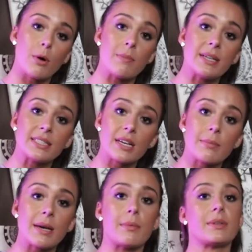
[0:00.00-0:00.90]

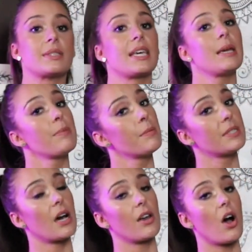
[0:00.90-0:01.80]
momentum, and keep the
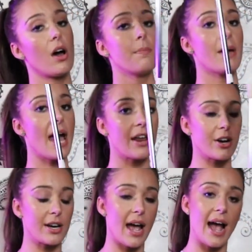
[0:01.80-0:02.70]
baton on
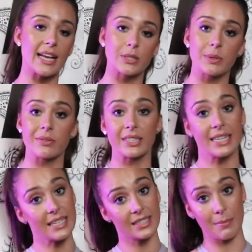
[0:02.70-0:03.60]
pattern as we
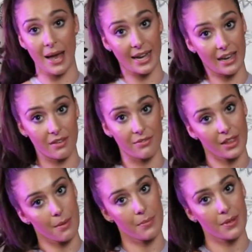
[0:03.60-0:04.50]
release the backhand
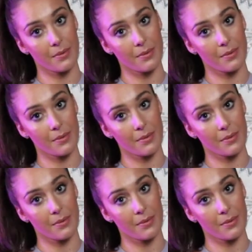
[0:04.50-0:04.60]
flip.